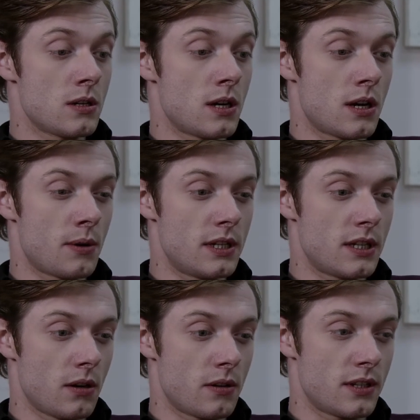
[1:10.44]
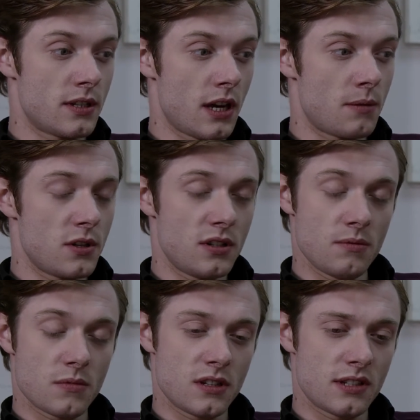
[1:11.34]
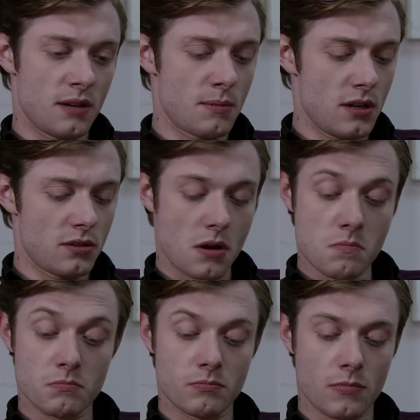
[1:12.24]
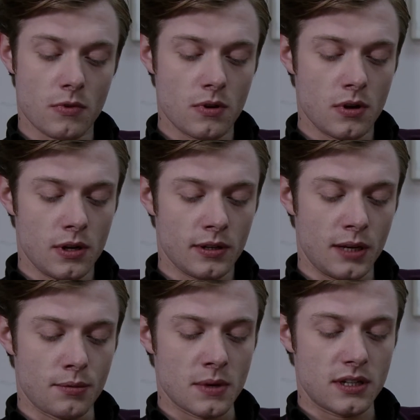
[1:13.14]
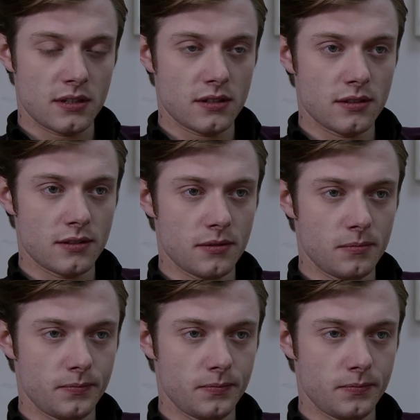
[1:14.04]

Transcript: I went to go and see her, but she didn't want to see me, so keeping my distance.